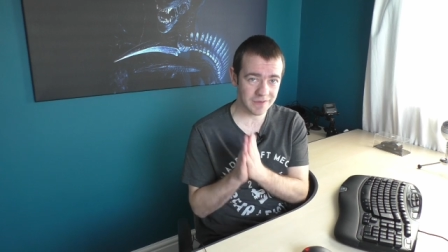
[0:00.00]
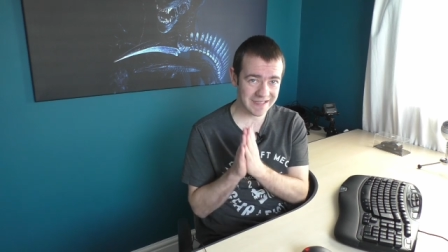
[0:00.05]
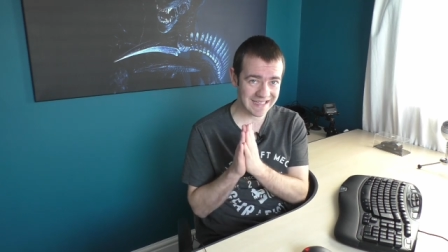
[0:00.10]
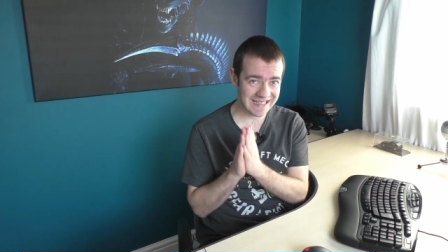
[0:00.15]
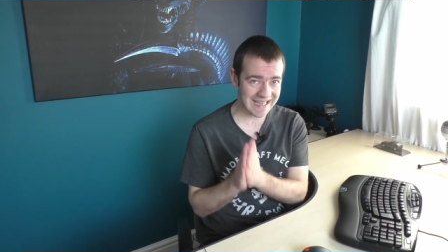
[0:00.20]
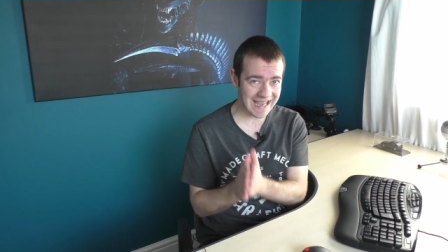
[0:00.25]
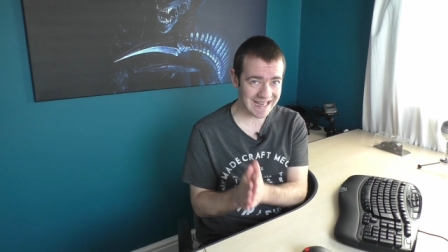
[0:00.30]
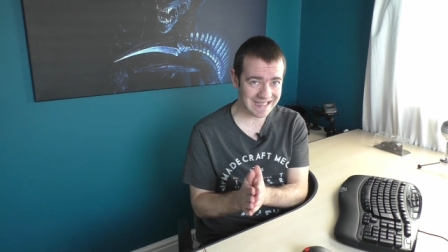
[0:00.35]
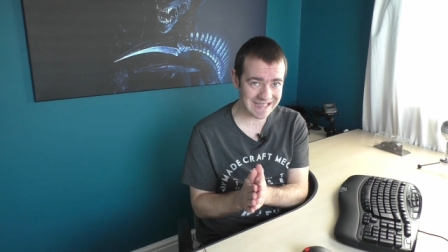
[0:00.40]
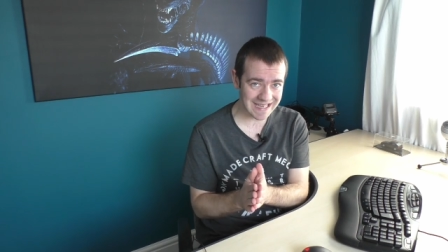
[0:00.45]
up to
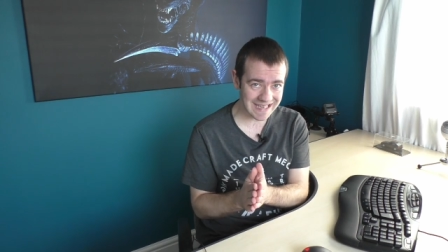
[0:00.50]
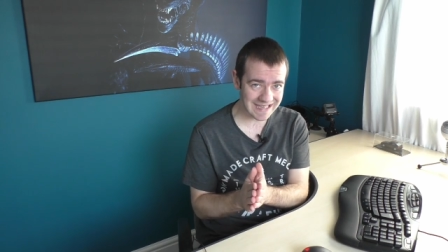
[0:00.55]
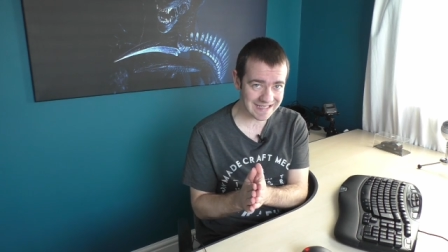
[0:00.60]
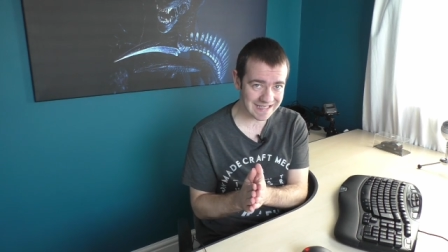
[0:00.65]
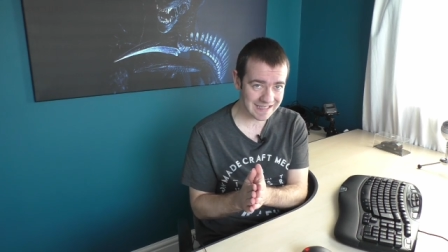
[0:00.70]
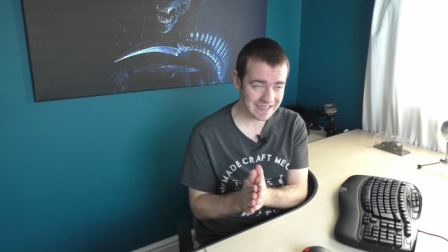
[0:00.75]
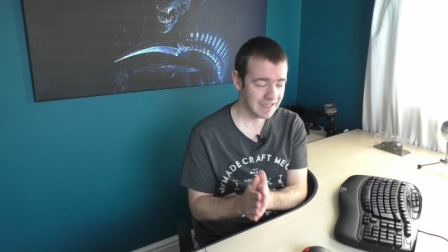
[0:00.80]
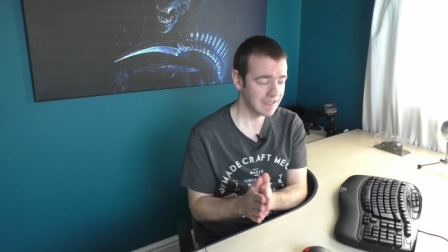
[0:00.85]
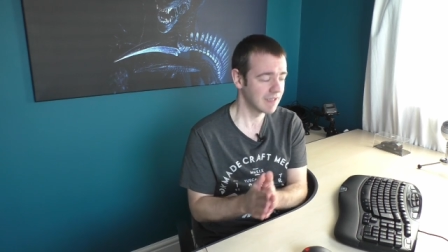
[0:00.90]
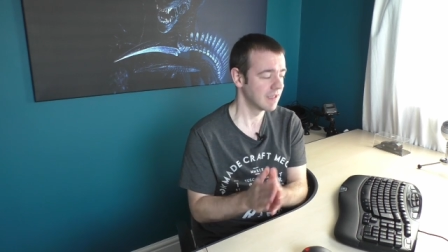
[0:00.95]
get
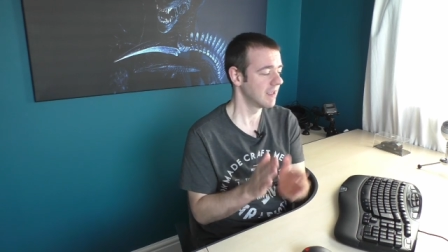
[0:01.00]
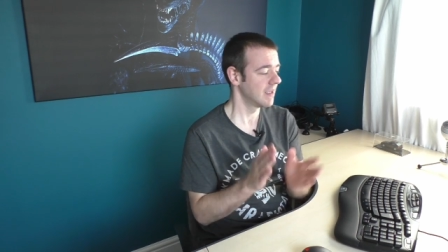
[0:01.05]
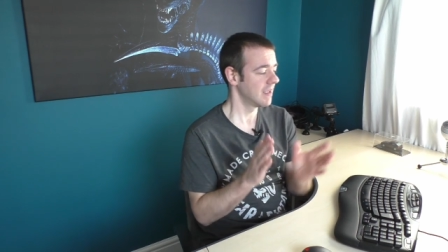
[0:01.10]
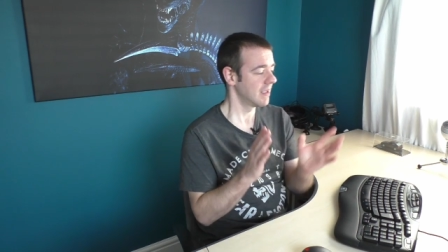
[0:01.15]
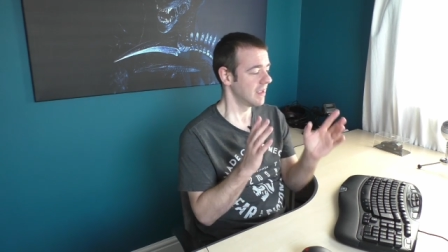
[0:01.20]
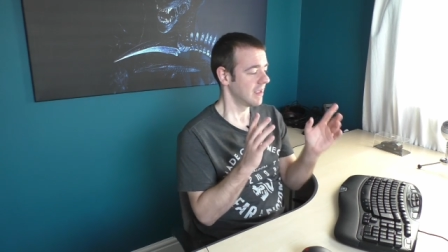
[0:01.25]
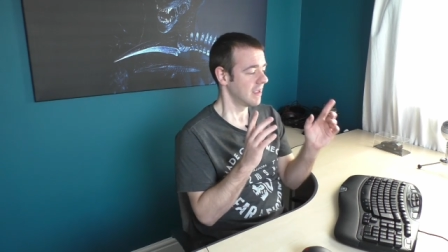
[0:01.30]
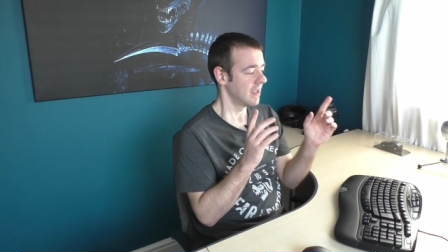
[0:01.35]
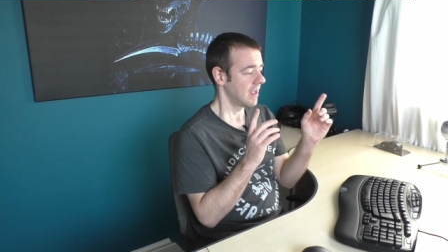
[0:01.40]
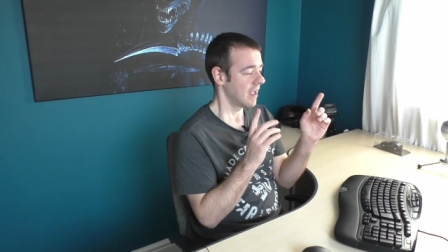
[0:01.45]
it,
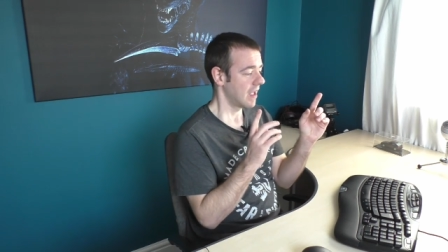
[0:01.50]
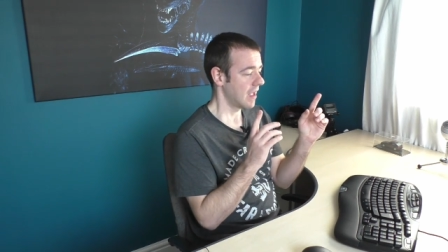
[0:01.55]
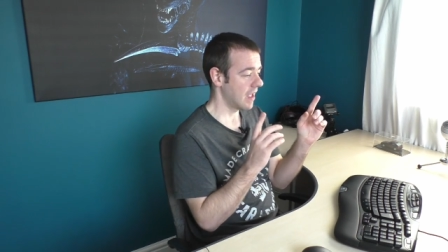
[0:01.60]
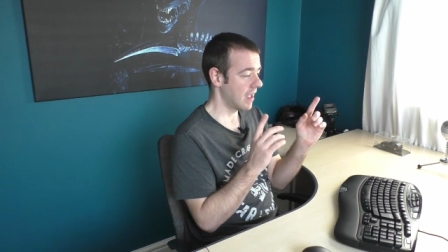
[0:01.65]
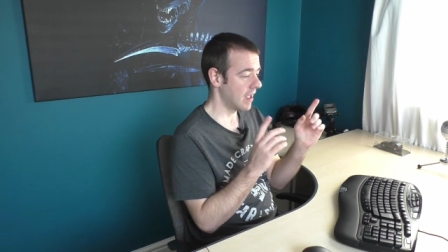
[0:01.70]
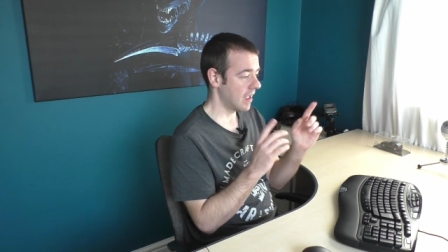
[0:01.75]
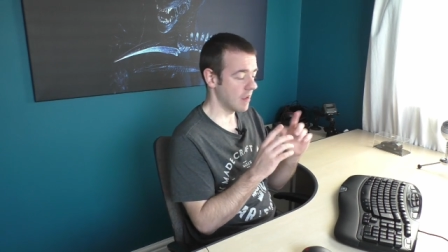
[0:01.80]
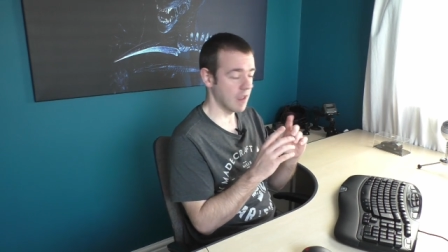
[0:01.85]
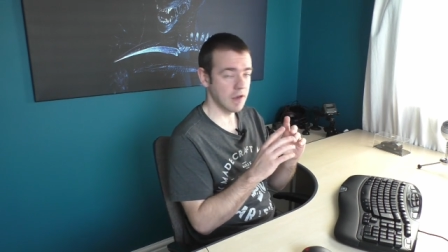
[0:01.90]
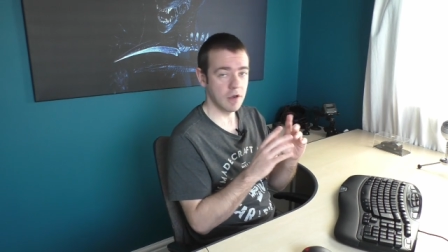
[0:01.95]
uh,
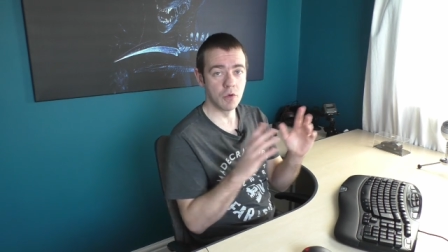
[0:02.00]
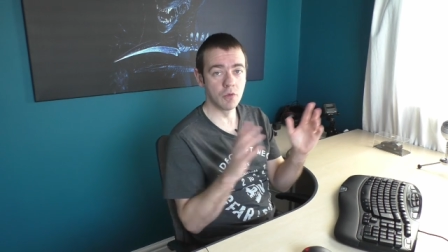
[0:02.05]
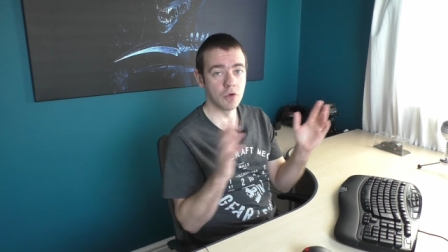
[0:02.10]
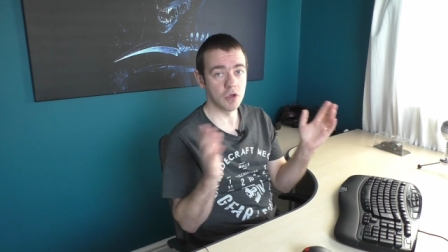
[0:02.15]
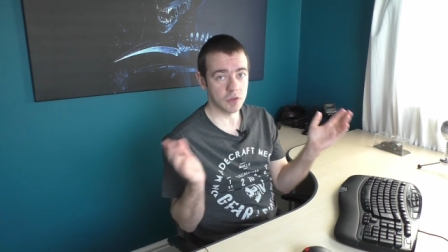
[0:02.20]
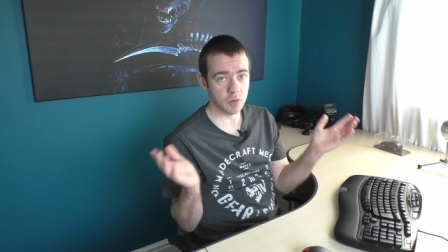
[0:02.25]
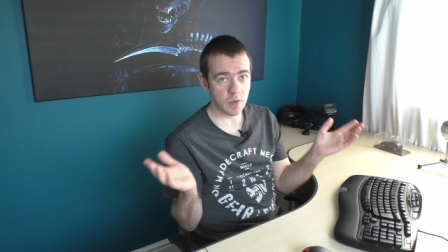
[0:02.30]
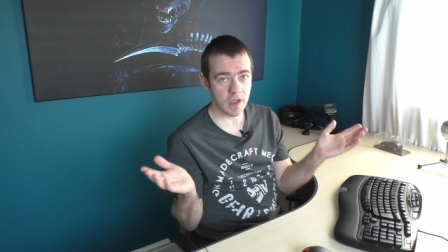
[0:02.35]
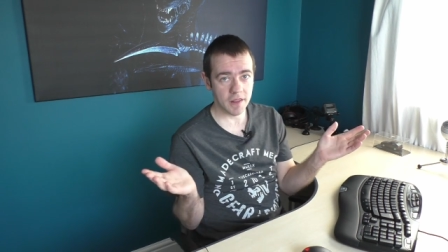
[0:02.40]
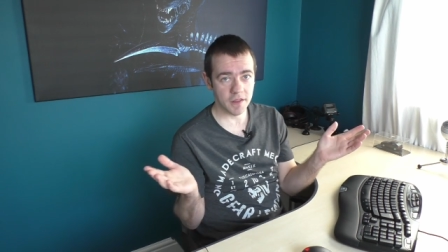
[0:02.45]
and who
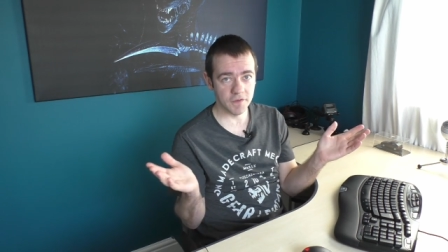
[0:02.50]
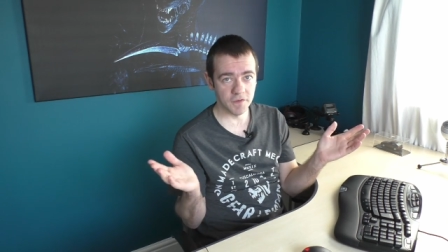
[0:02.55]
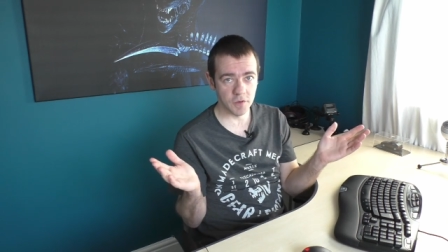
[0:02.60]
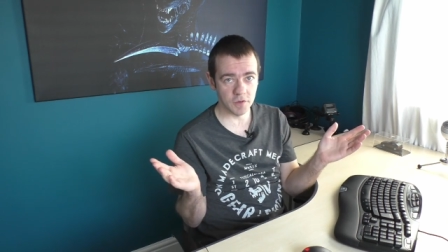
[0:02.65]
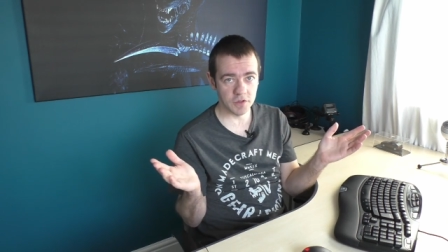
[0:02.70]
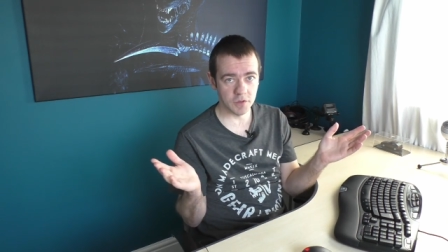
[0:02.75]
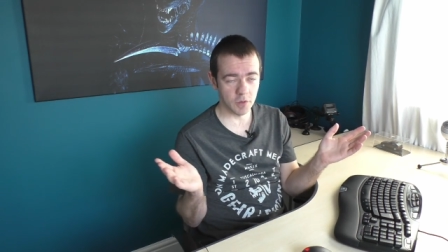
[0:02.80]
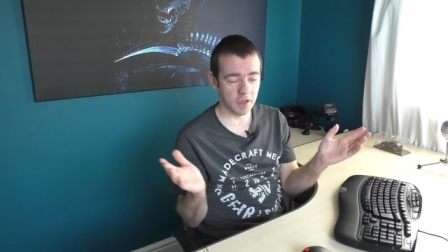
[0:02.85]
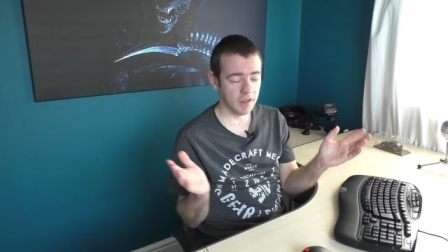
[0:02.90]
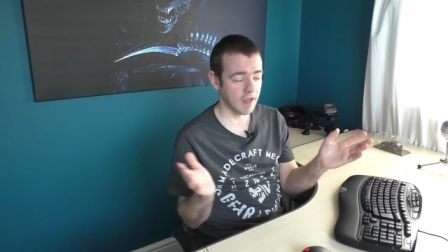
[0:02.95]
knows where the
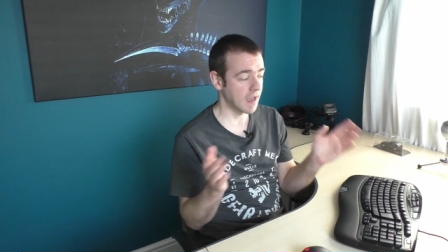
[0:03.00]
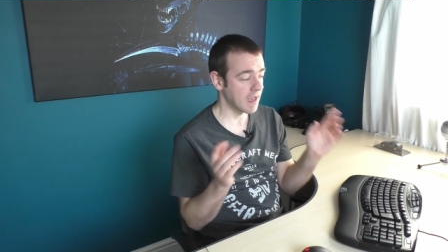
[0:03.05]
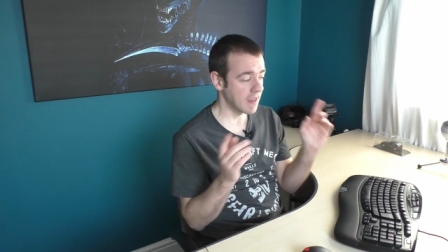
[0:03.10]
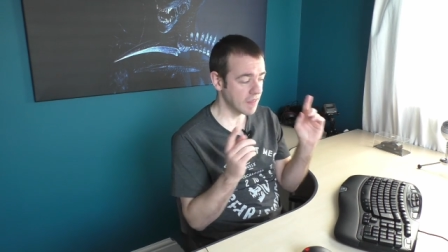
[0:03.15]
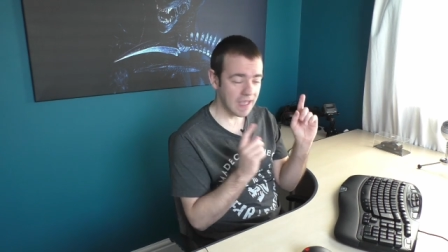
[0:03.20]
future will lie.